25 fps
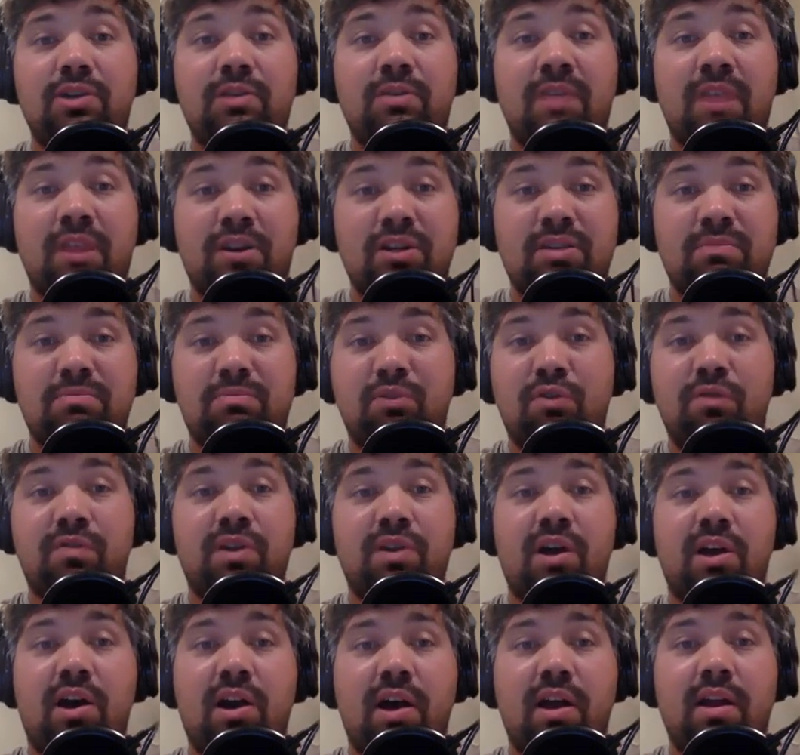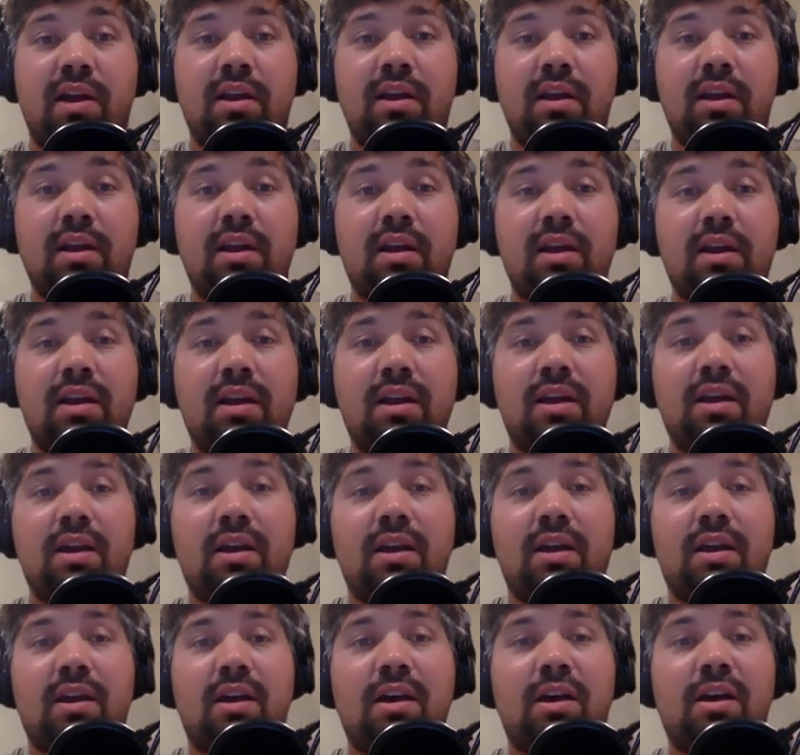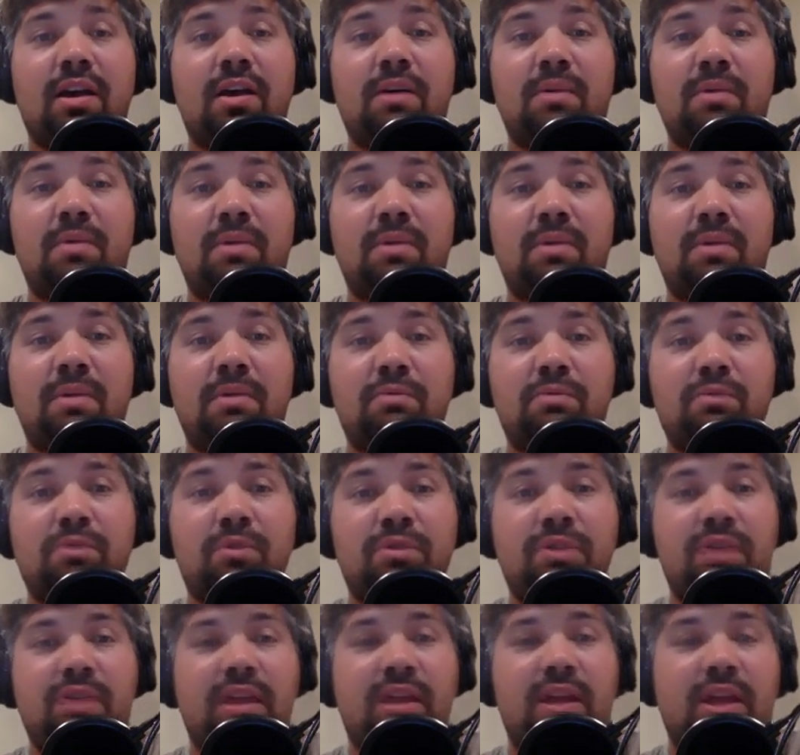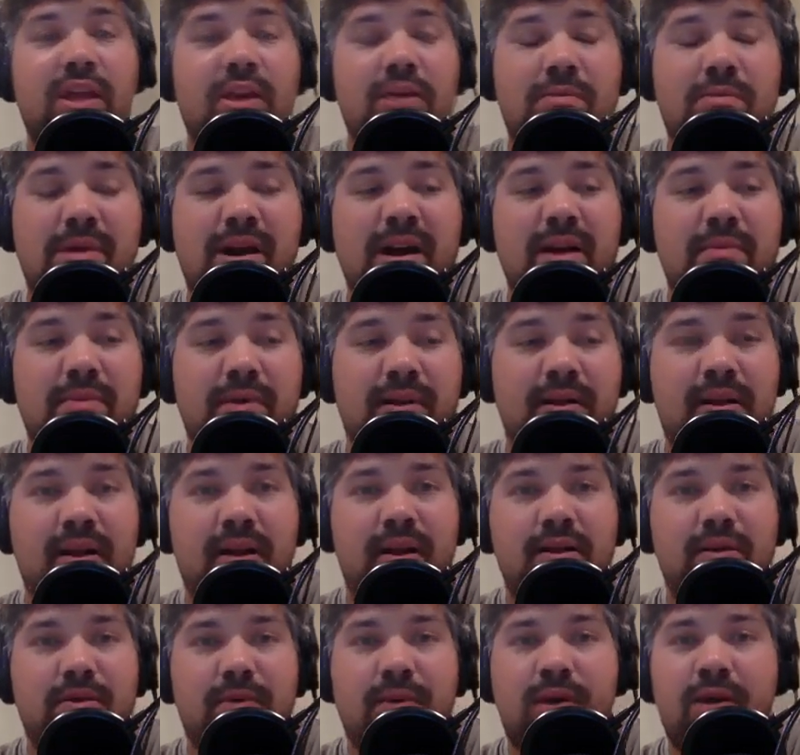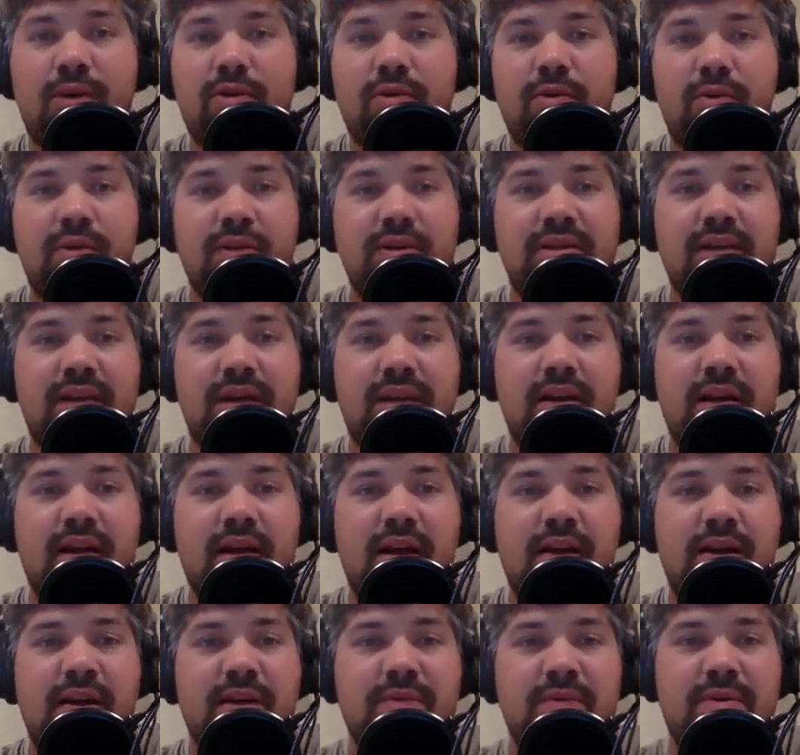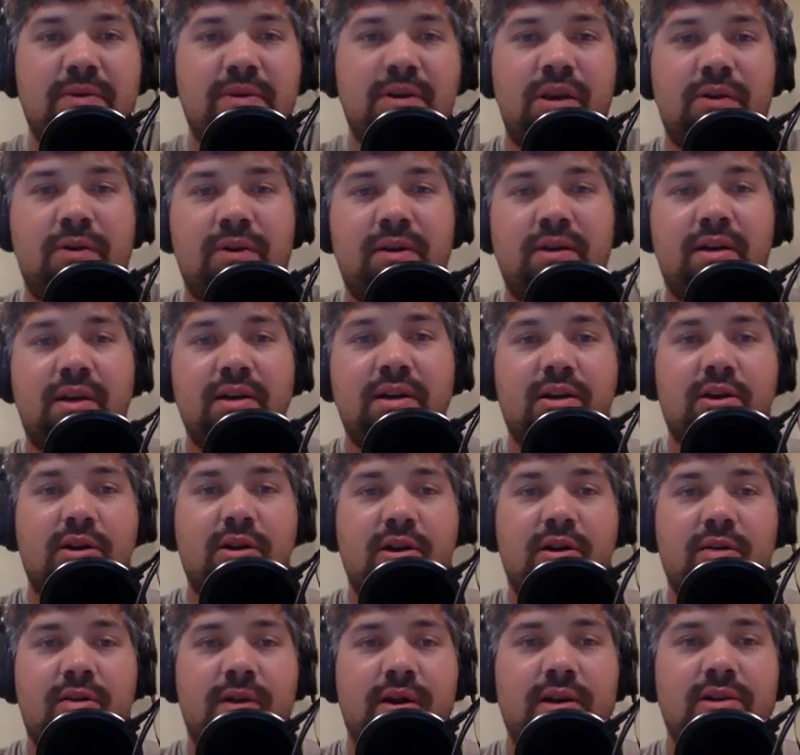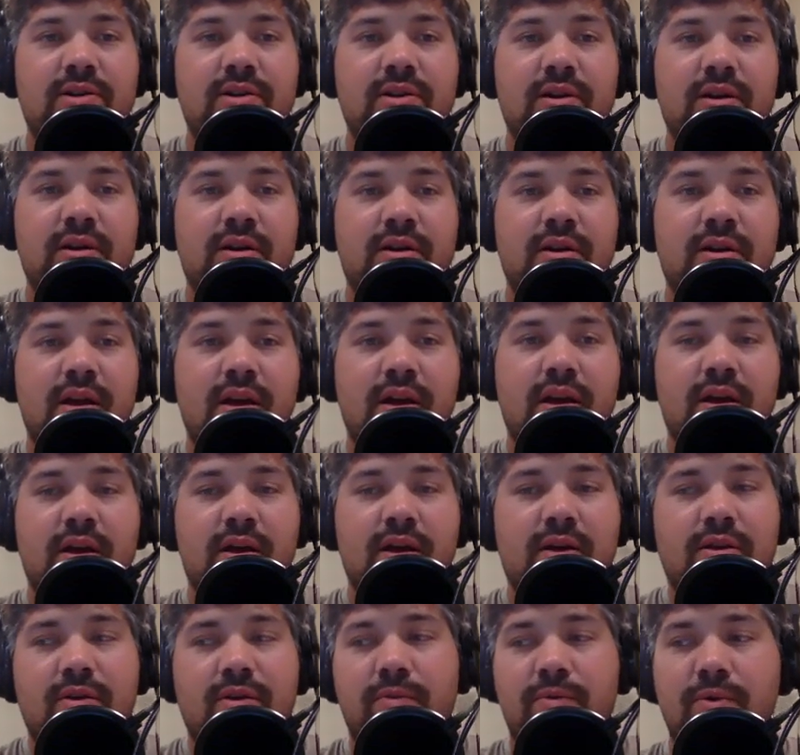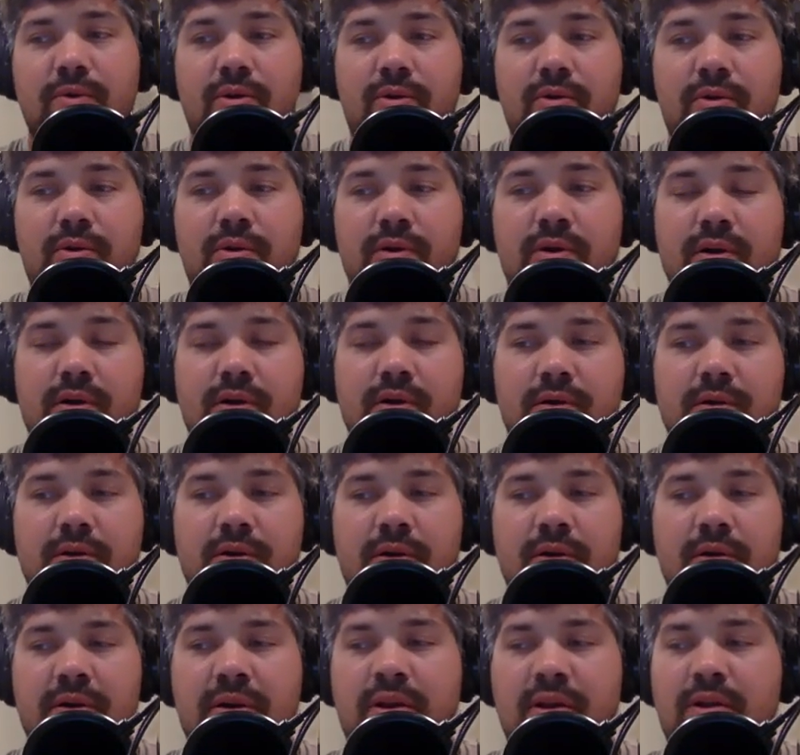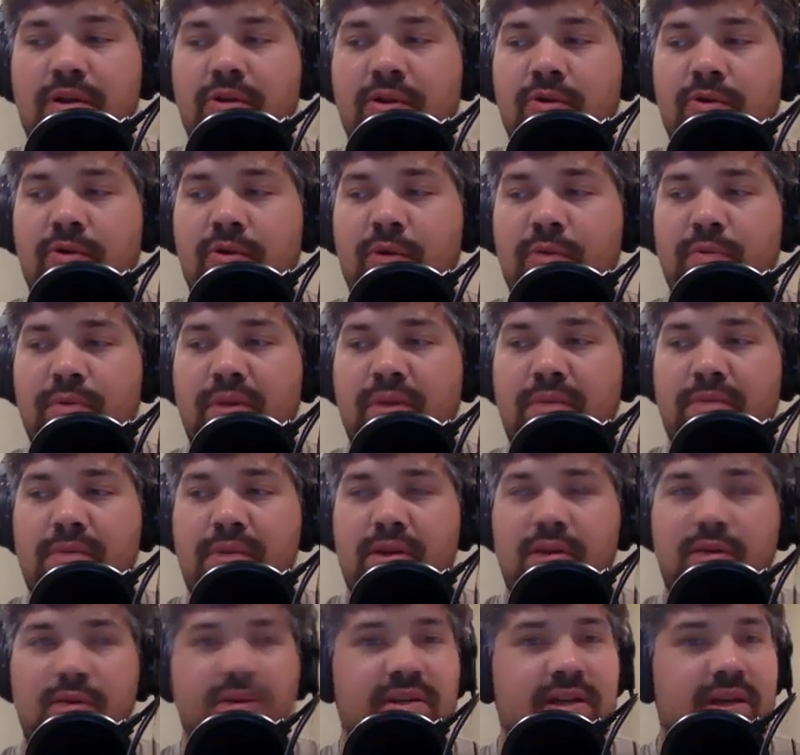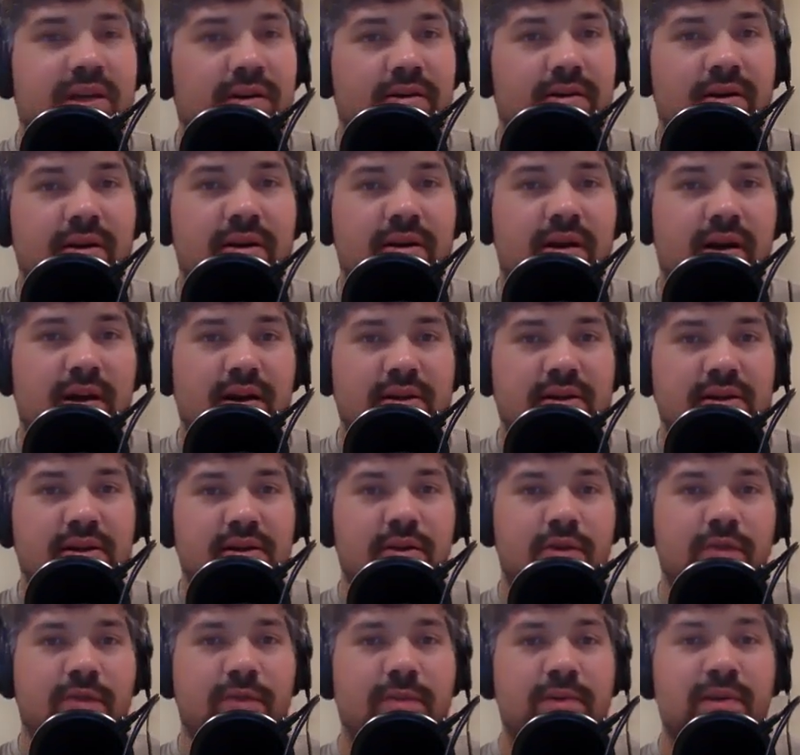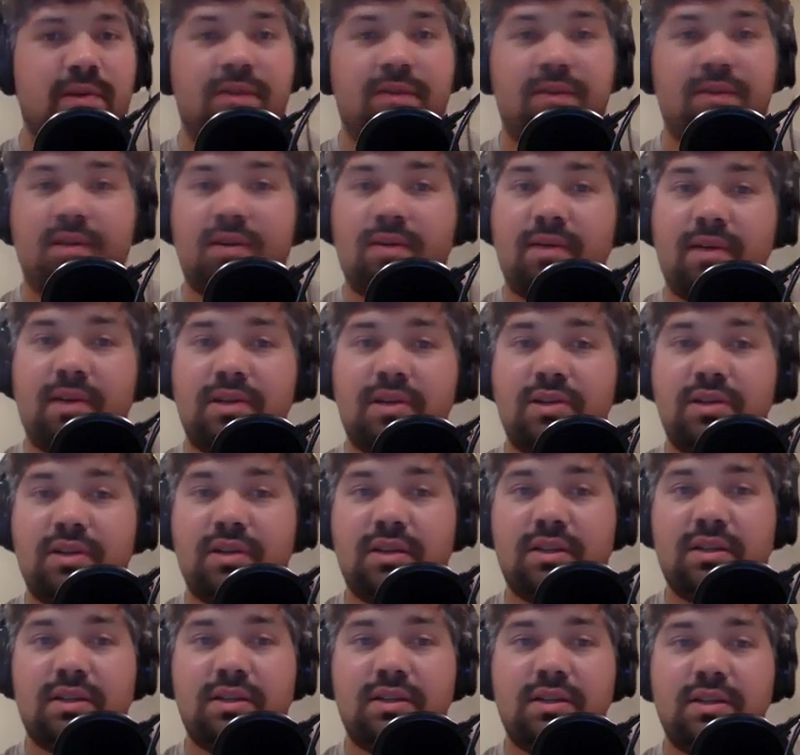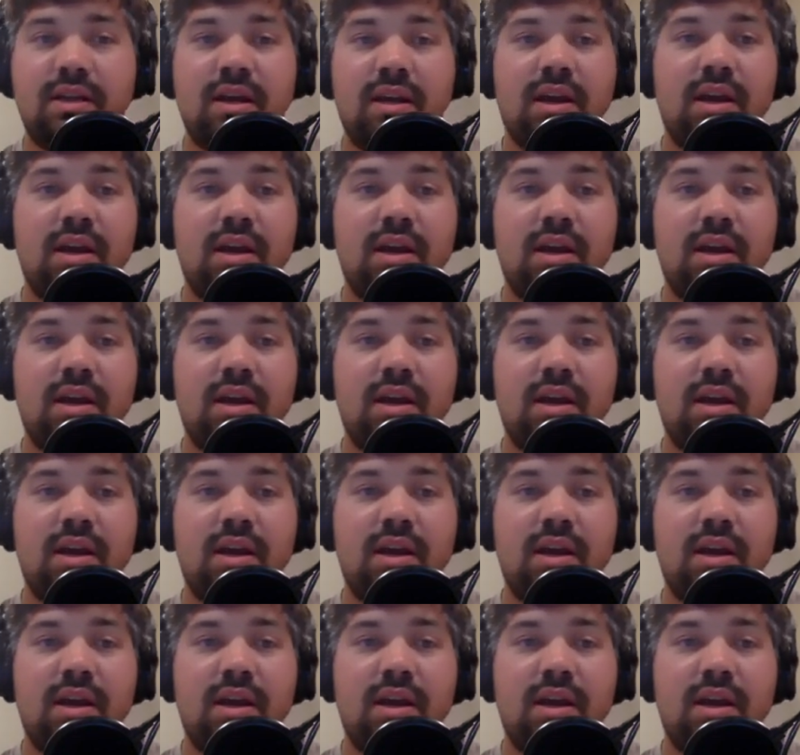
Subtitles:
that just moved on. We're thinking there might have been like 3 other ones that night, because we were hearing knocks in our direction. The road, another group in the middle was hearing knocks too, from different directions.